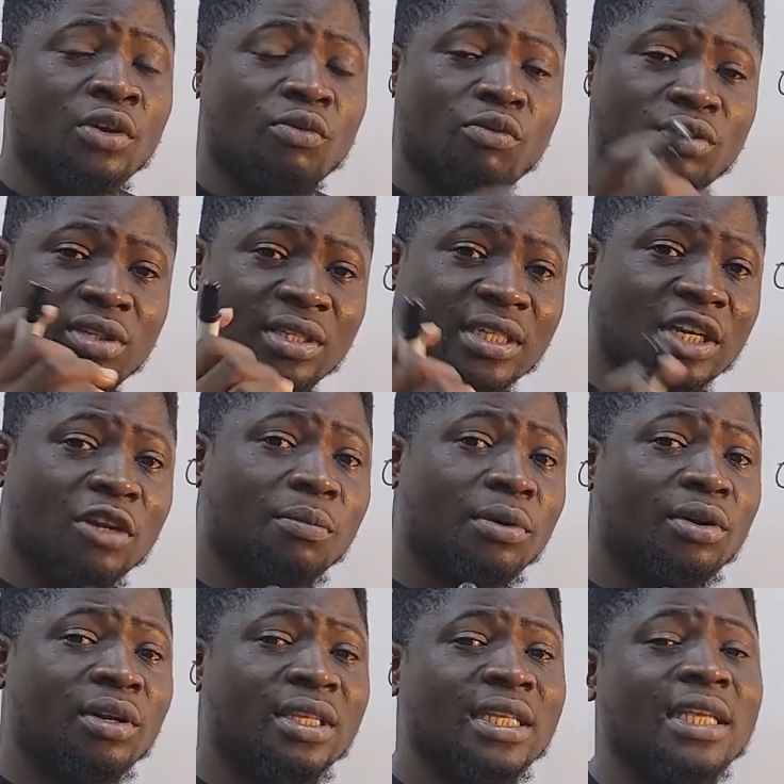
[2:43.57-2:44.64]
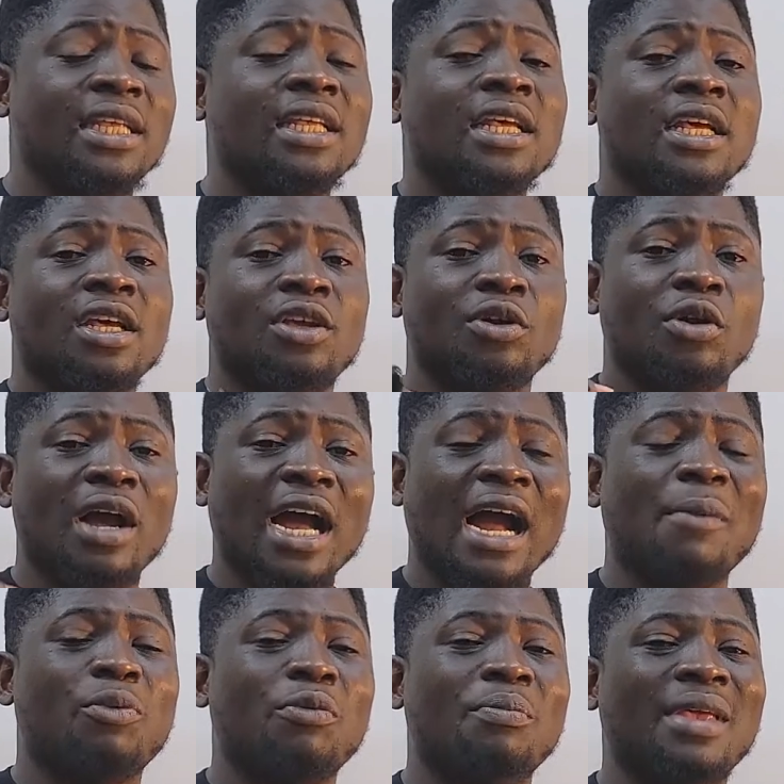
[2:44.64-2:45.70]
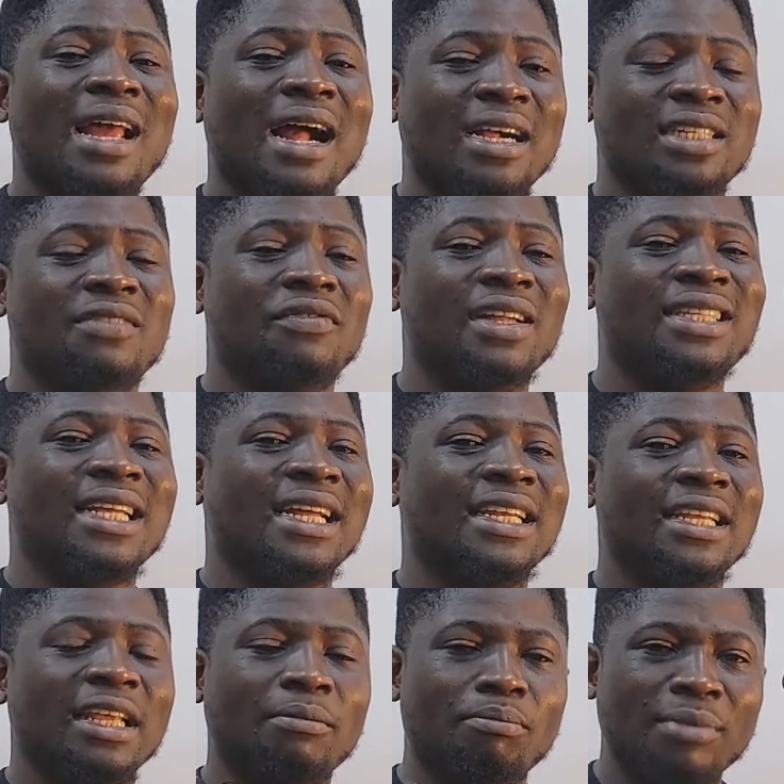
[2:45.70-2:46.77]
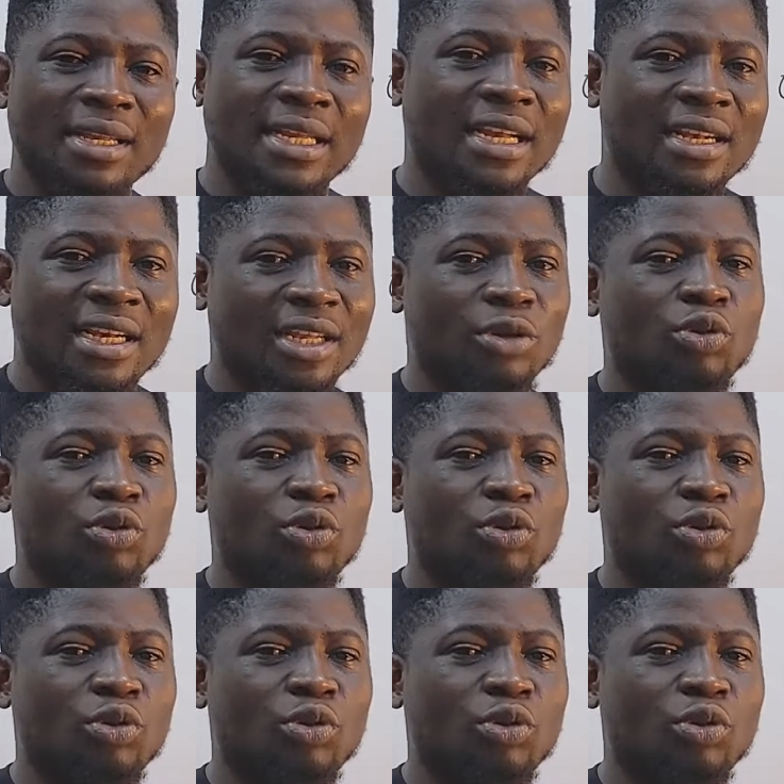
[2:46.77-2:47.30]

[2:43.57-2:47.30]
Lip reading: Once you send the product key, your app will be activated immediately.